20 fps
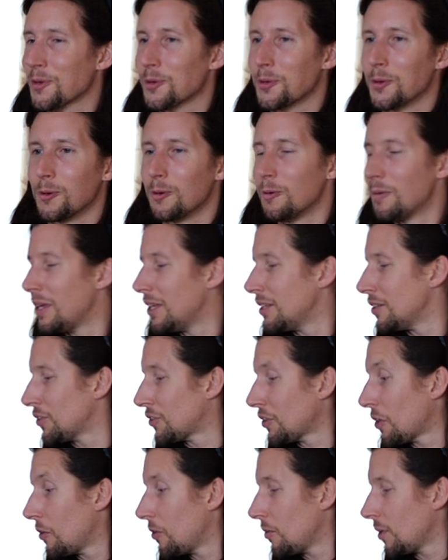Cool.
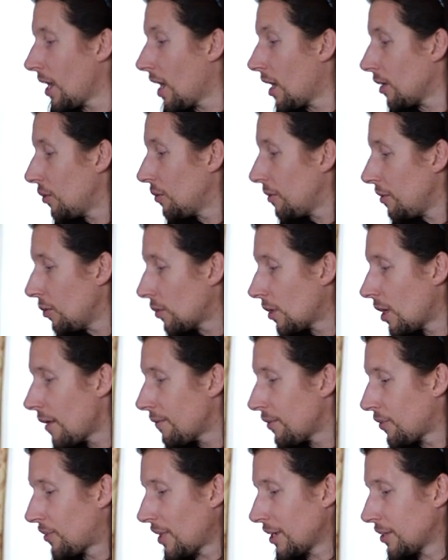So yeah, you're going to love
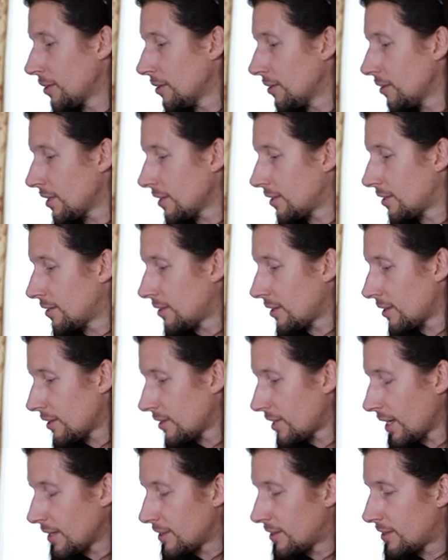the sessions. It's
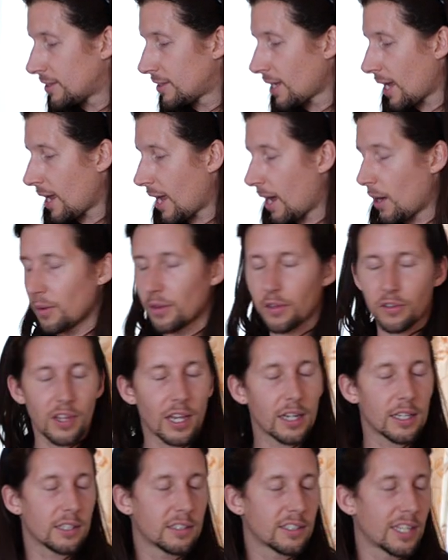set out
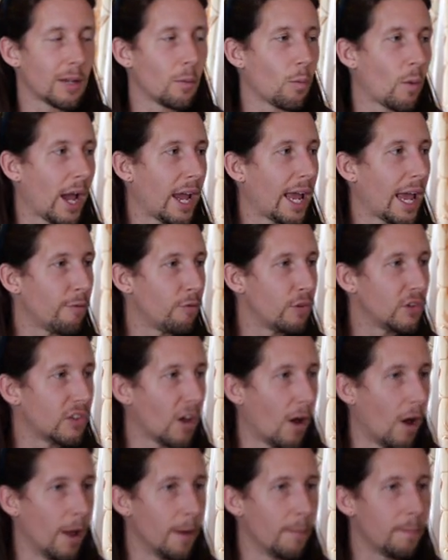exactly the same way every
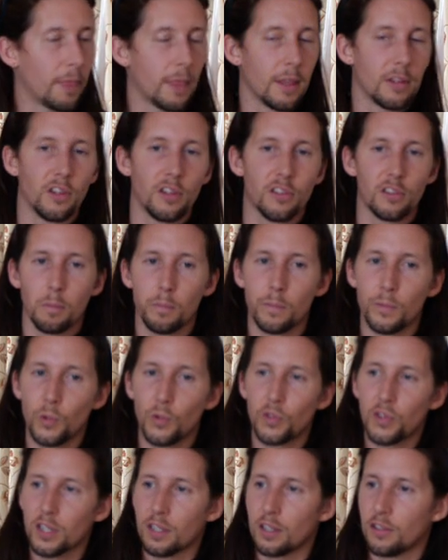time. It's just the
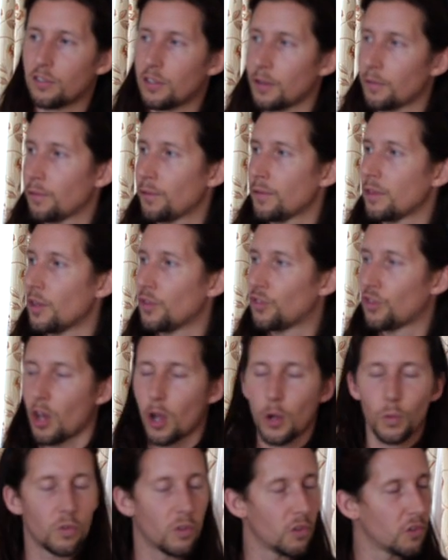music is different, the
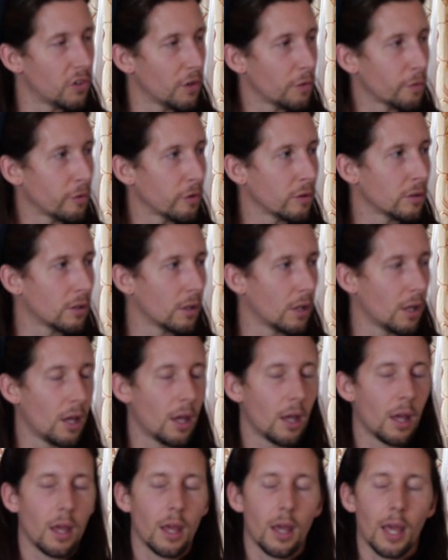tones is different.
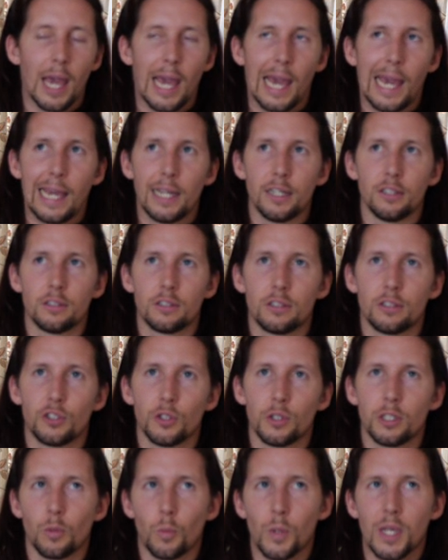And
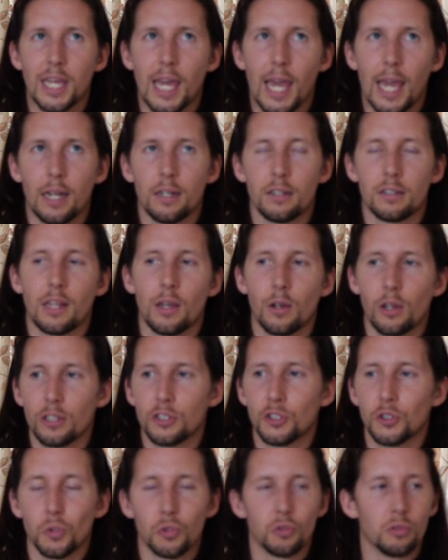during the weekend, they'll get
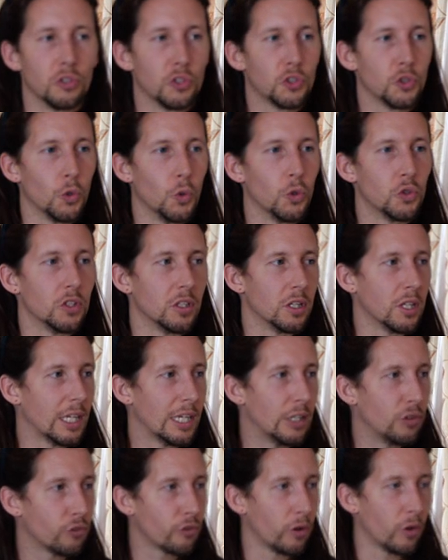shorter and shorter, the
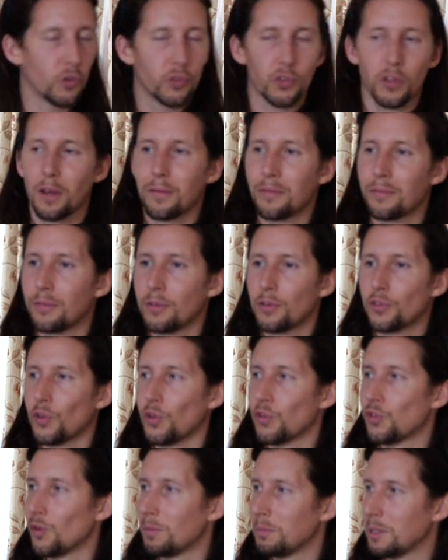intro stuff. So
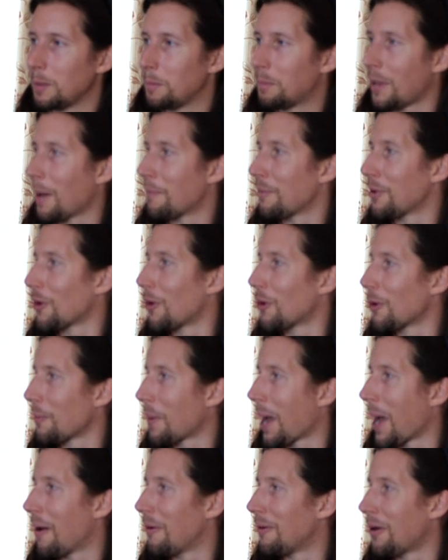it's not me blabbering on
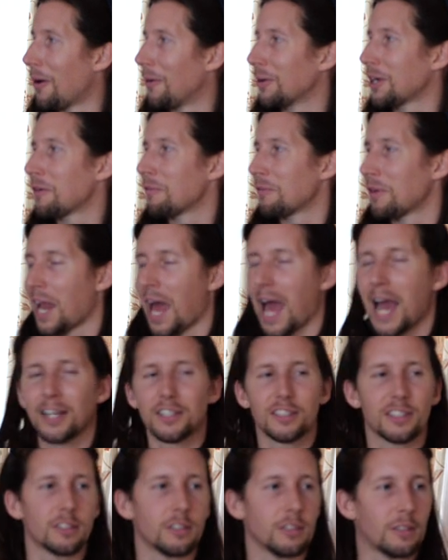about, oh, get
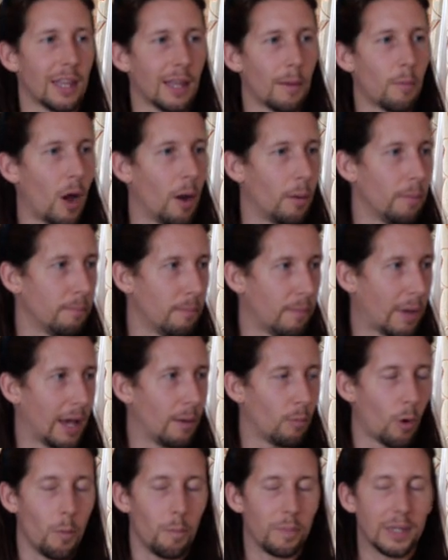relaxed. That
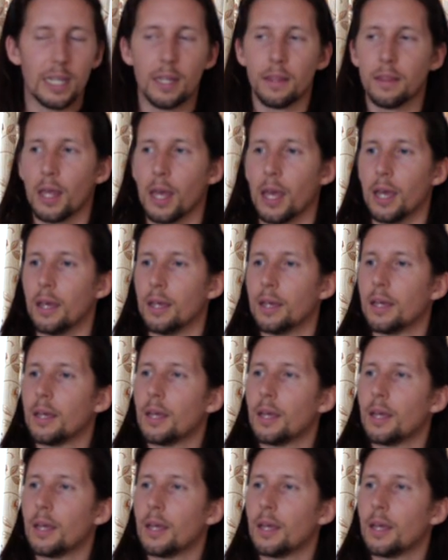won't be in there.